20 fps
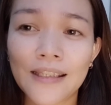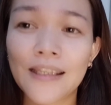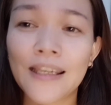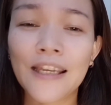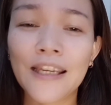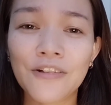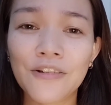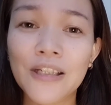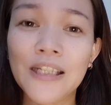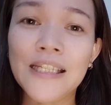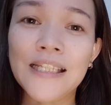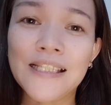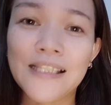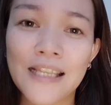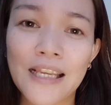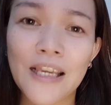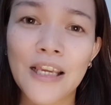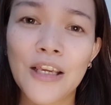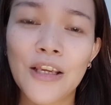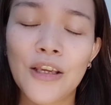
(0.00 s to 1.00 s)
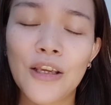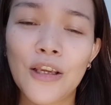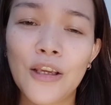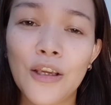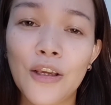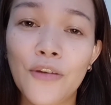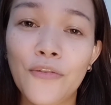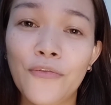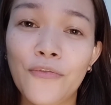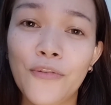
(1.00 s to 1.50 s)
can't really say
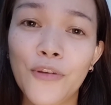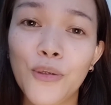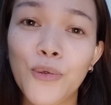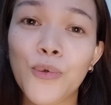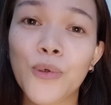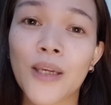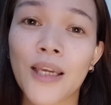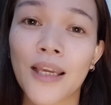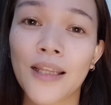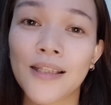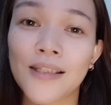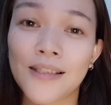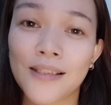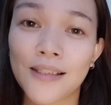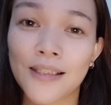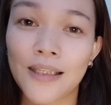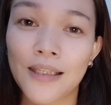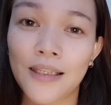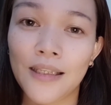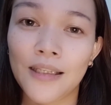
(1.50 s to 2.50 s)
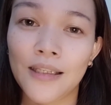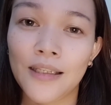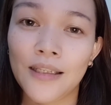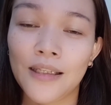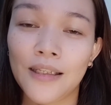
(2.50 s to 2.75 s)
if you can see,